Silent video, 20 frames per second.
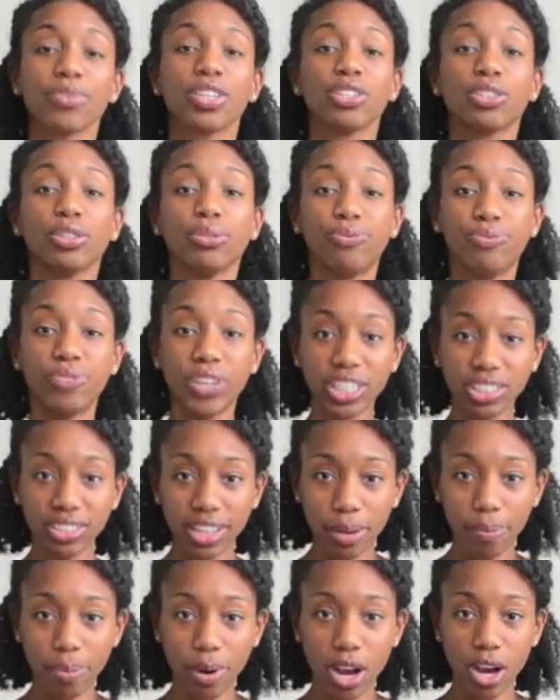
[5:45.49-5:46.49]
So fix
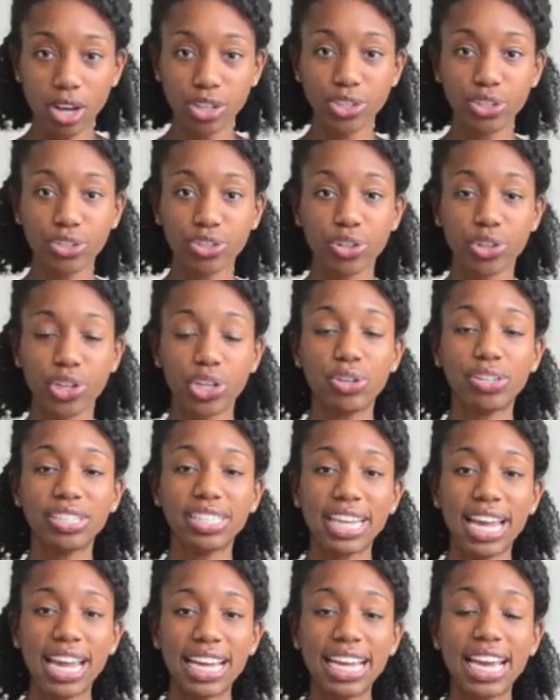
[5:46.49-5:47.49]
that posture so that you can
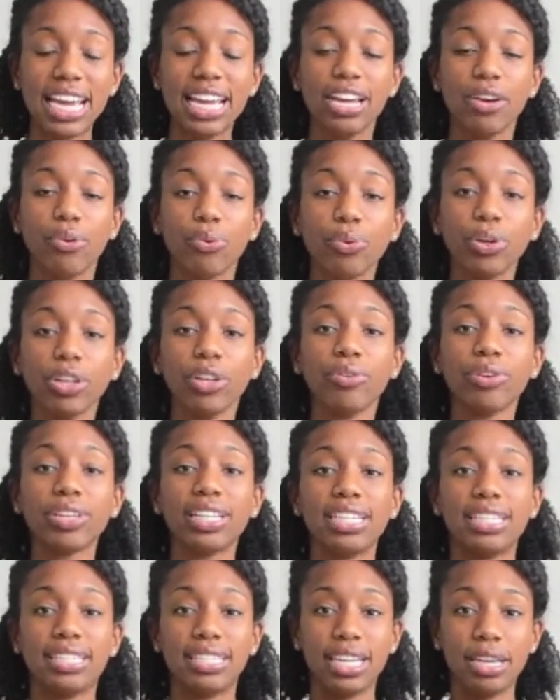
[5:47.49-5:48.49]
take really,
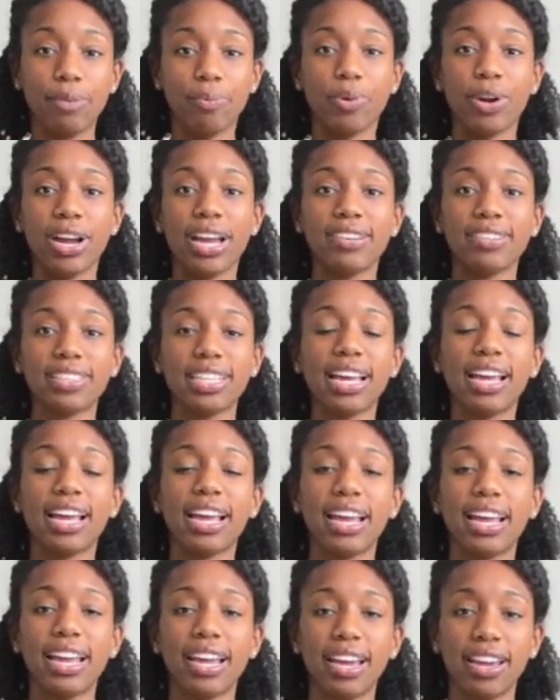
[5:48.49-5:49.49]
really deep breaths
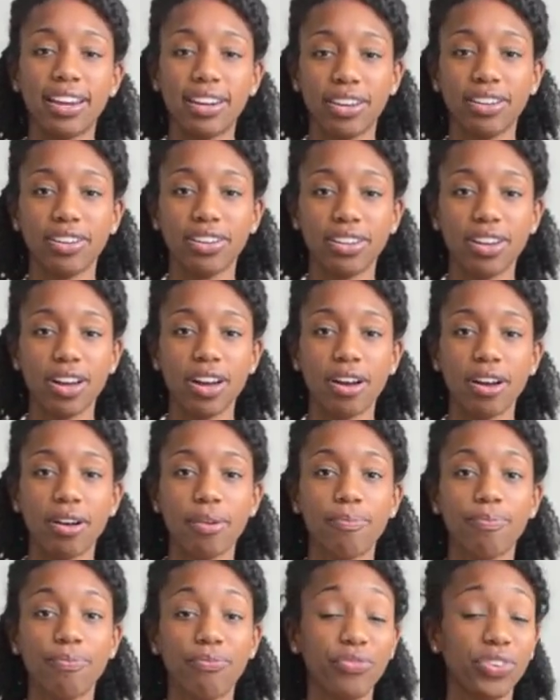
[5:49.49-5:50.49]
and
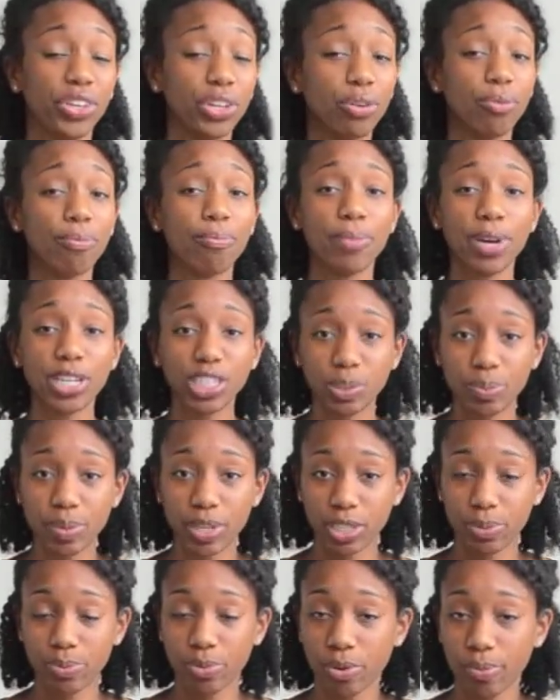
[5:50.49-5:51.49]
feel much,
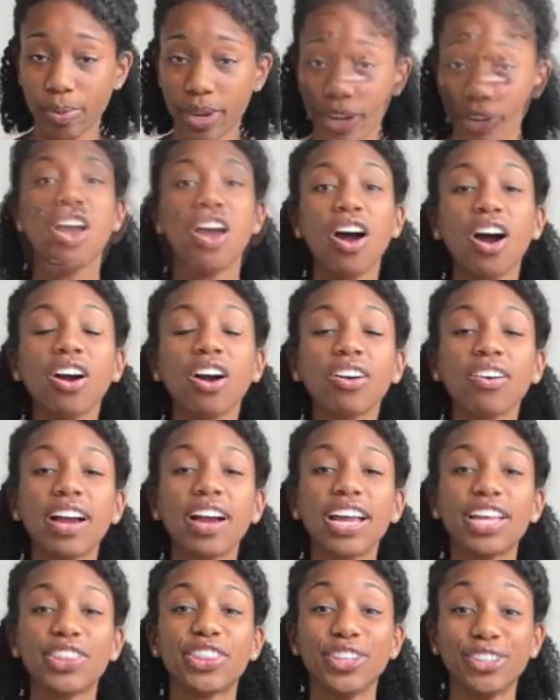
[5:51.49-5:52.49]
much more better. All
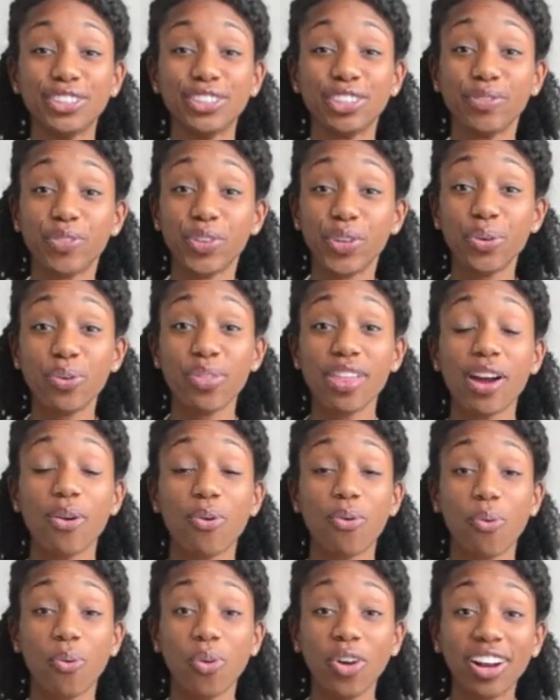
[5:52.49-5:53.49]
right, those of you that
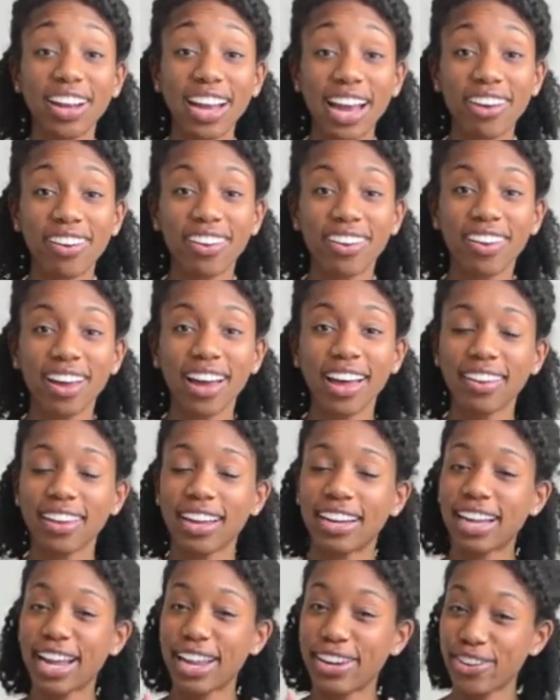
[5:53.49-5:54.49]
work out a lot,
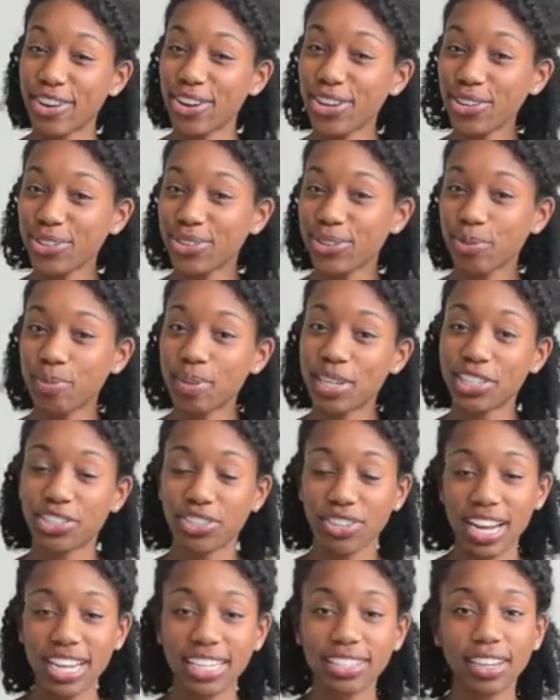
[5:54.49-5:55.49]
like I know you do because you're
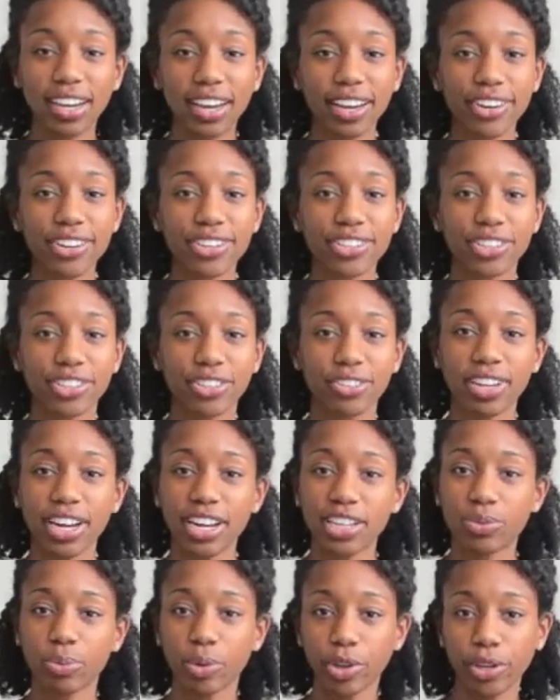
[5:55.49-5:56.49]
hang-titers and you
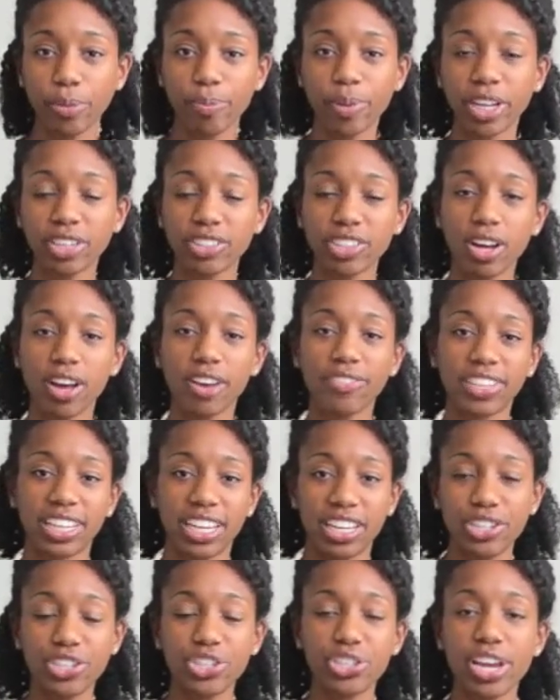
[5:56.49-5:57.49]
guys work your butts off to
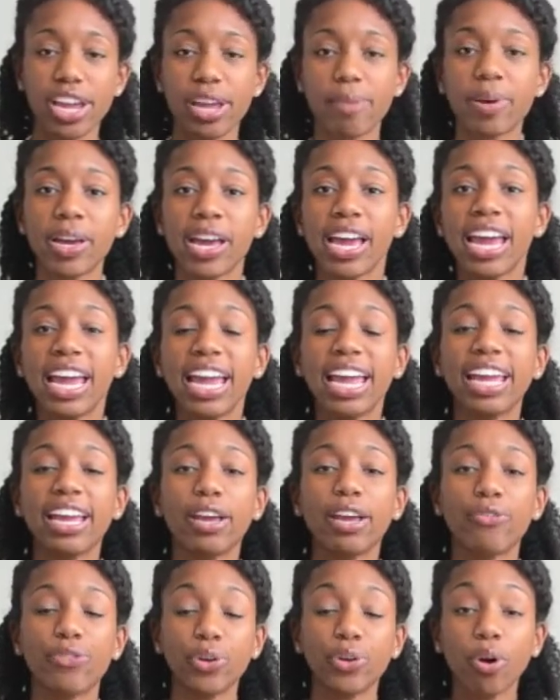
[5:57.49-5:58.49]
get in shape,
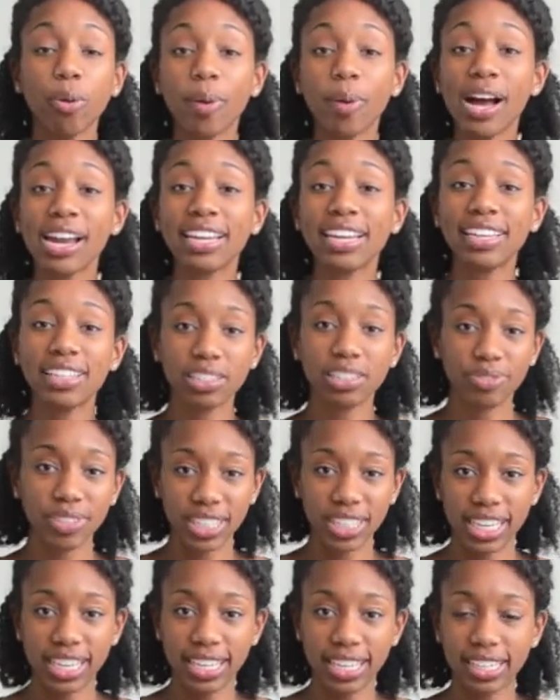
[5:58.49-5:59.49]
if your body is
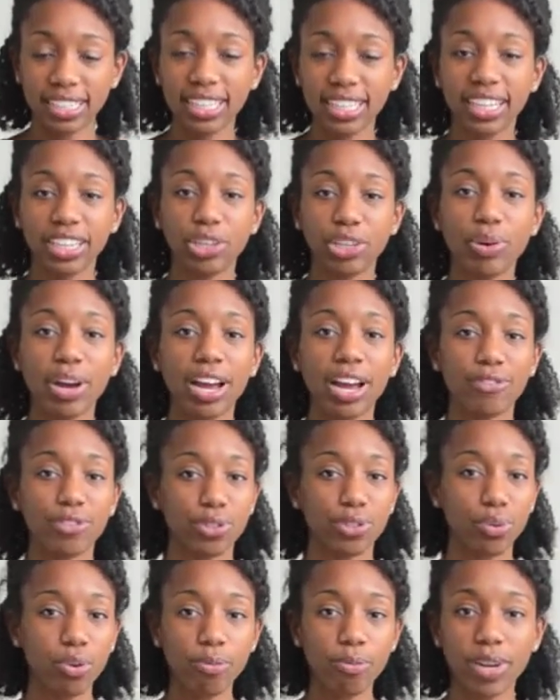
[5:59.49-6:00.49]
fatigued, you have
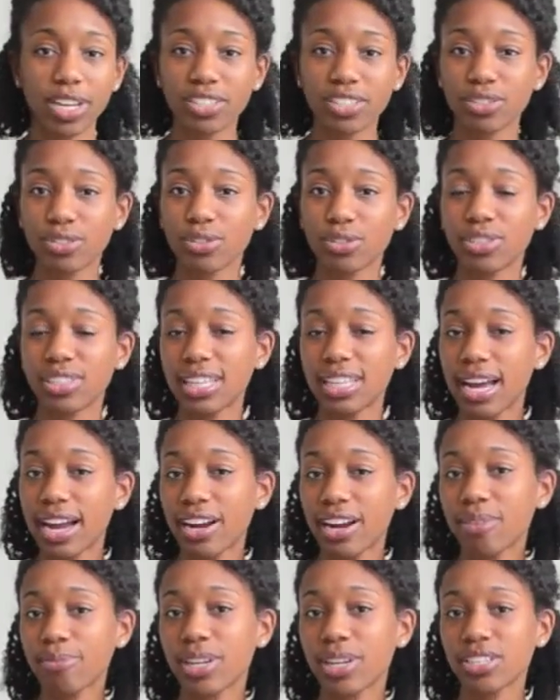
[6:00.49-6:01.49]
sore muscles,
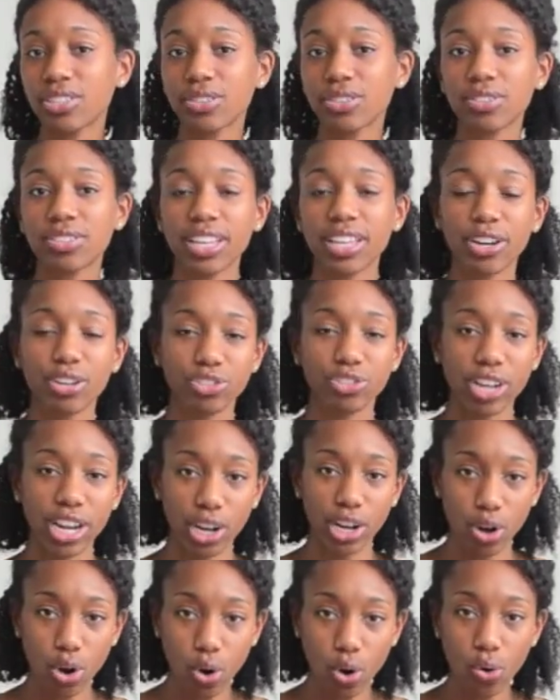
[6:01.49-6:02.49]
tired muscles that are trying
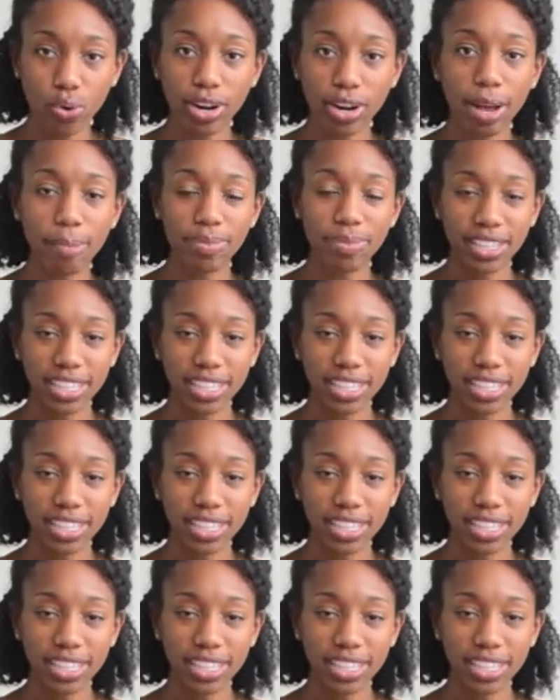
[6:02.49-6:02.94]
to hold up